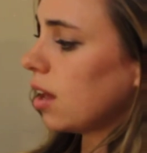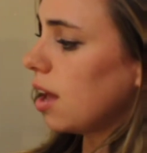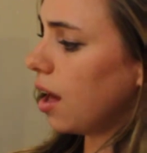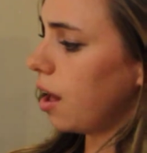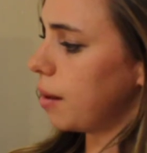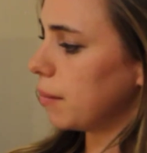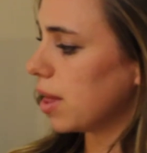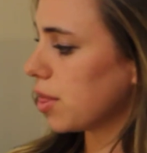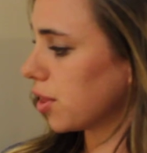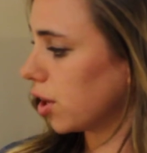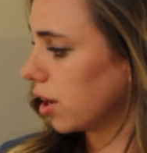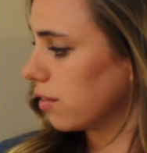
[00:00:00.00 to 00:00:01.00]
A
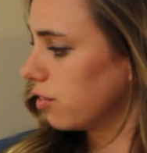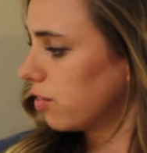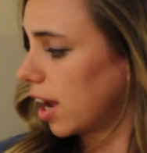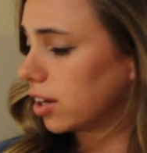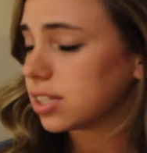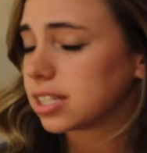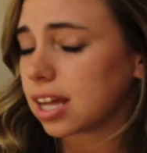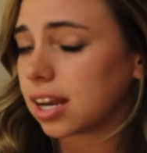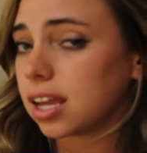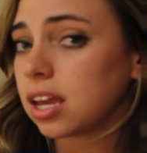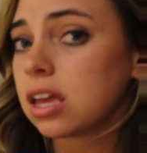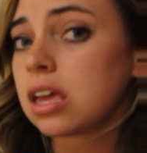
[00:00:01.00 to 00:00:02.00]
third and final
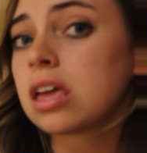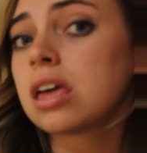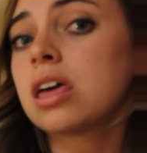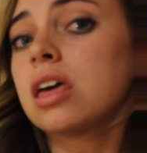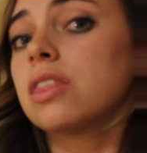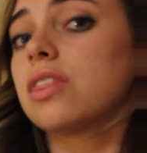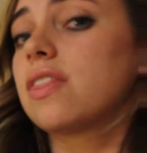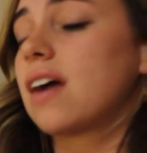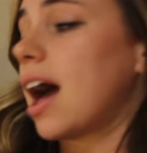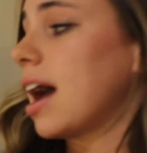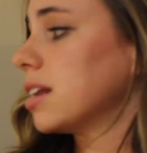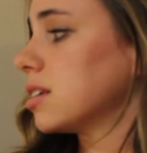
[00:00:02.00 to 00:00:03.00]
study
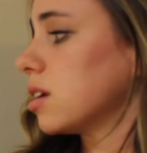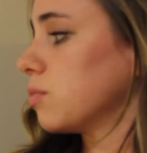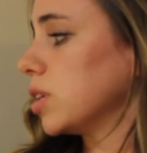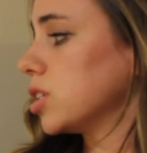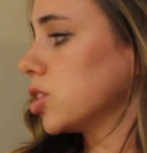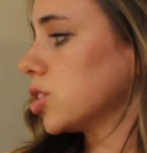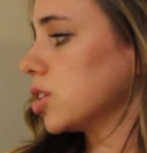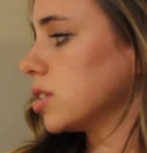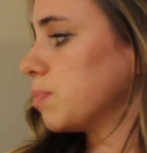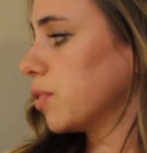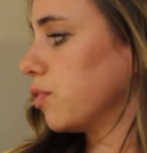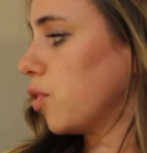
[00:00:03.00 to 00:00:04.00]
that
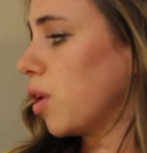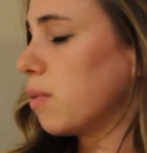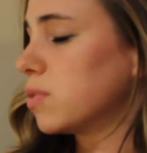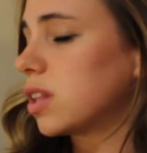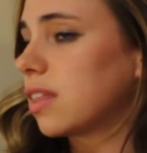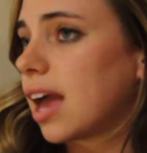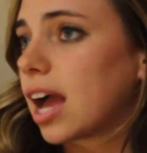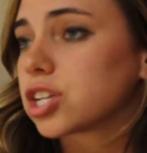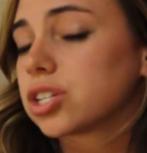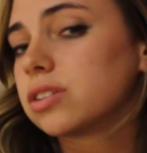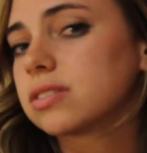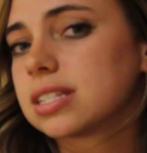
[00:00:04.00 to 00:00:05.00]
researchers performed, they
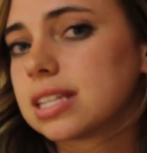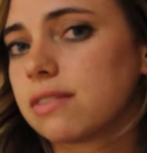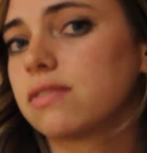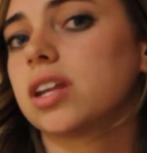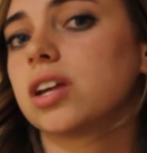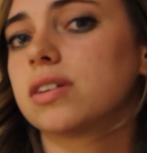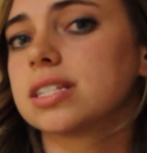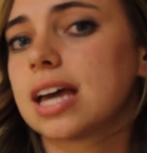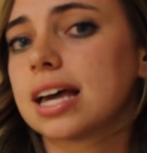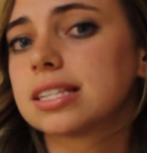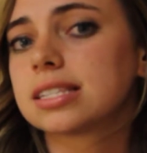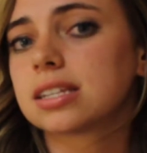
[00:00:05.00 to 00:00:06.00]
actually used the same video and
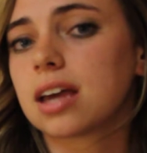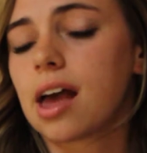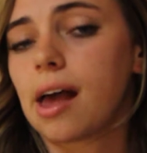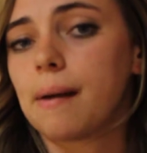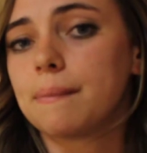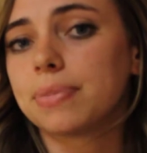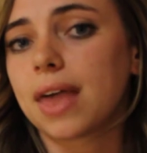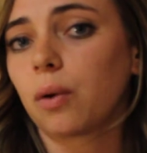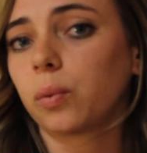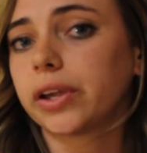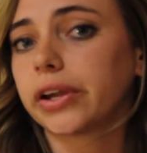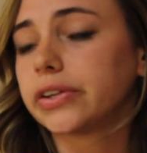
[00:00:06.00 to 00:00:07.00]
test
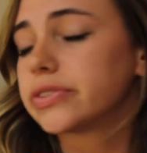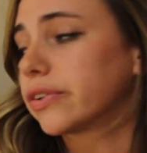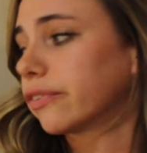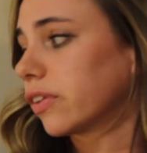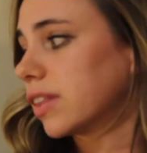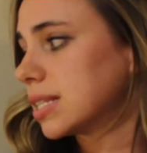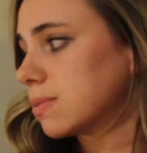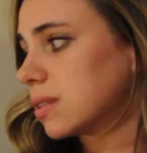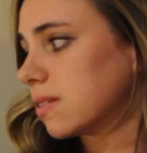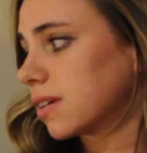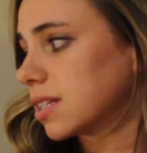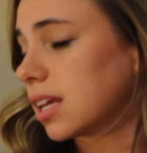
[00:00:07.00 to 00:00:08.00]
that we are using for this
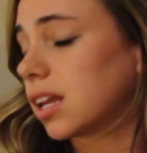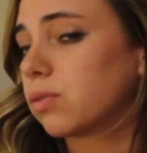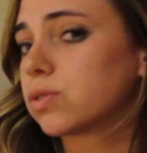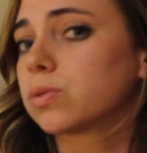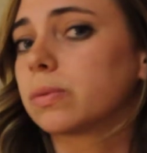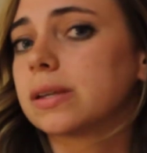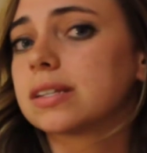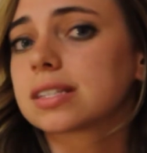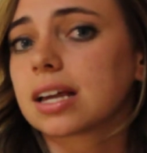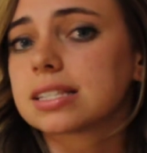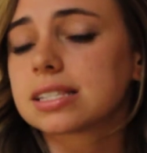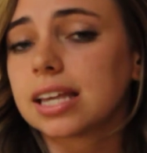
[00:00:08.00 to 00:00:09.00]
specific study, which will be
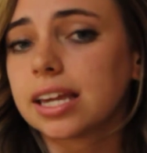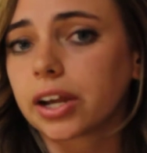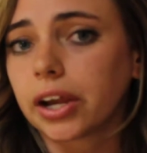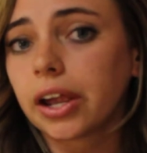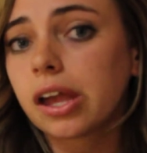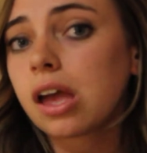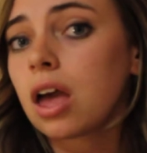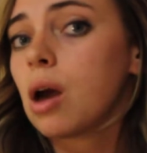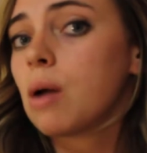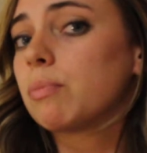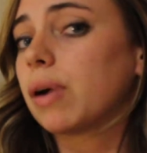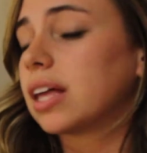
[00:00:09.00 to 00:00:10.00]
discussed later,
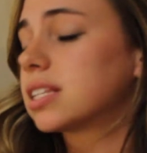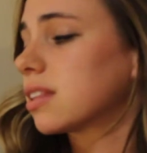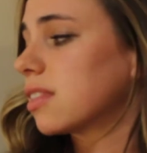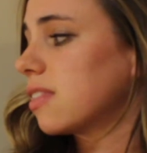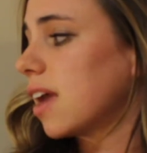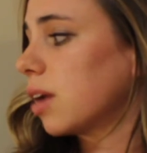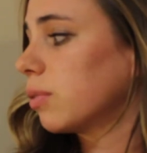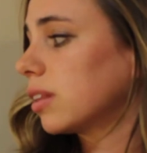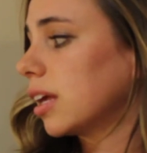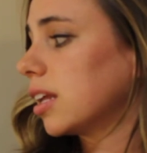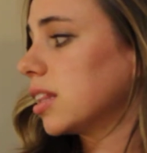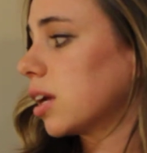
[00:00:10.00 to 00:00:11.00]
but they
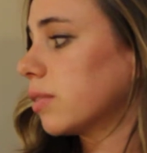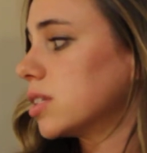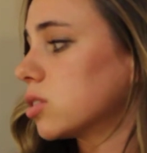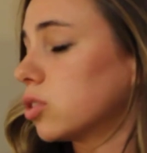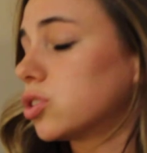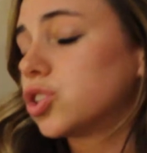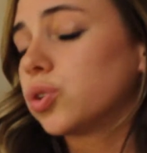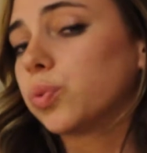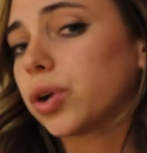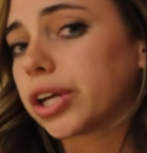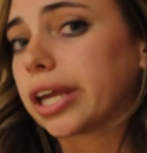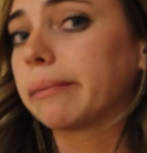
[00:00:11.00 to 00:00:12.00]
related their results to
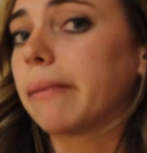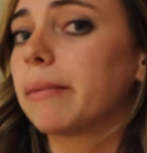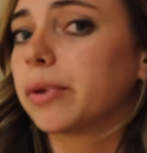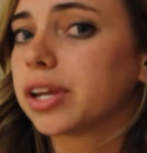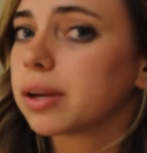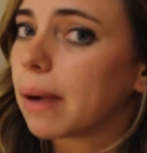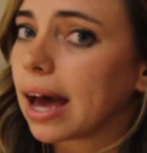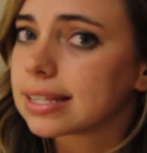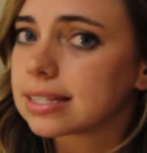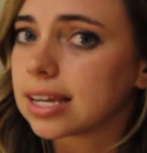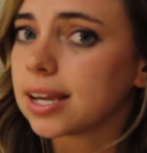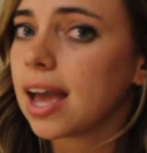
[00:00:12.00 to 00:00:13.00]
working memory
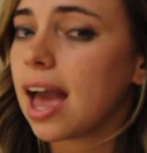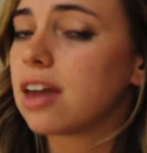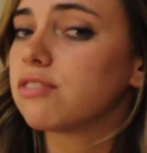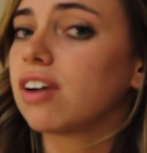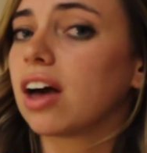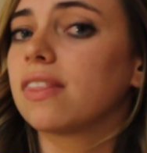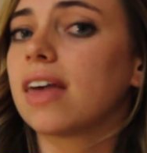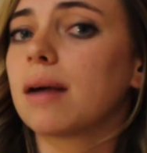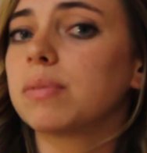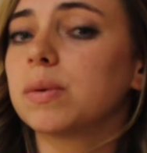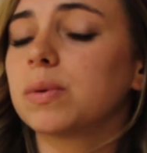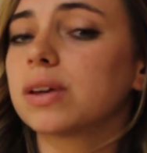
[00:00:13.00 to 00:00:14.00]
capacity and found
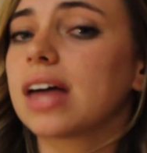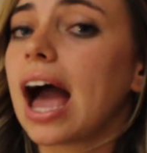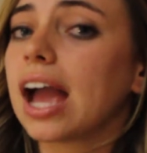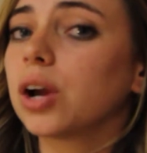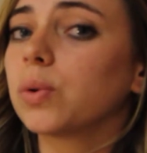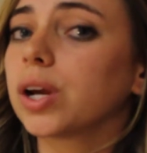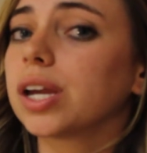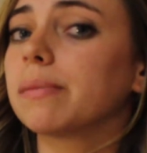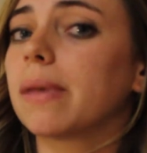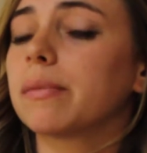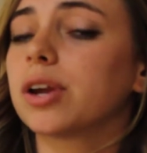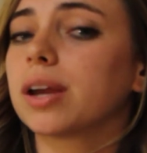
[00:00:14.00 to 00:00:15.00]
that people with higher working
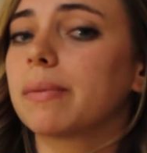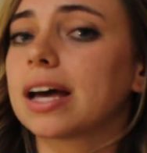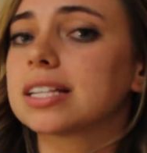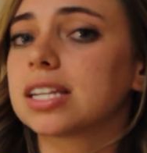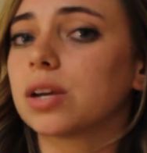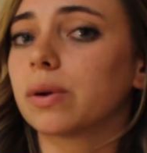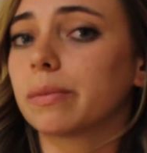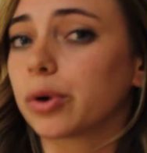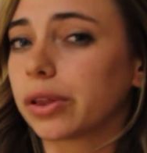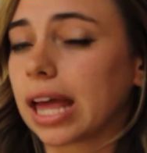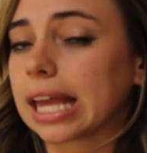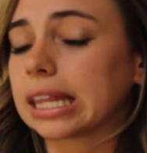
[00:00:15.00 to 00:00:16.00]
memory capacity were
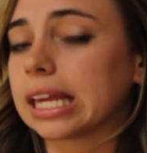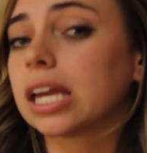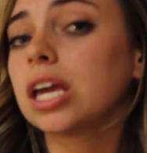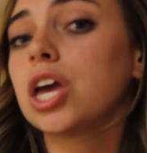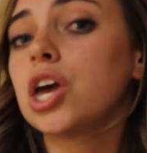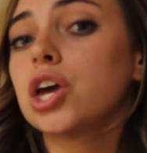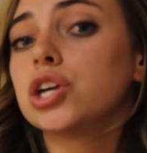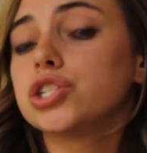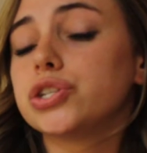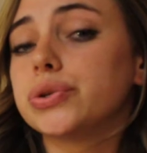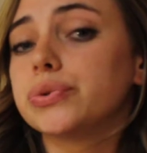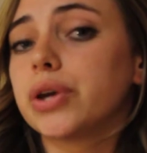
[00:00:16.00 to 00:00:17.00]
more likely
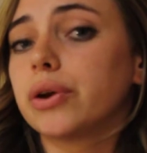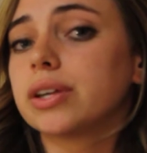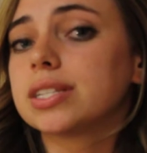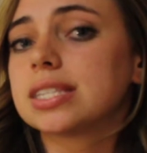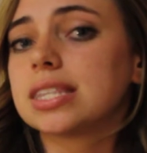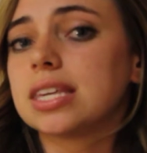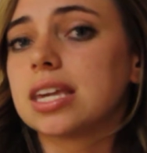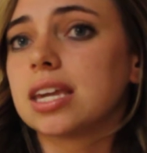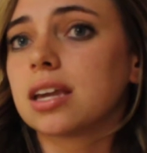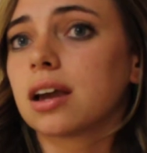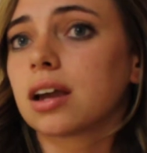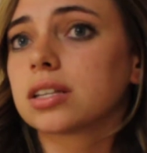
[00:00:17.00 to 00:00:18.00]
to notice
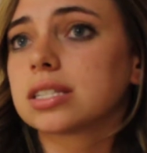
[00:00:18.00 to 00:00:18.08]
the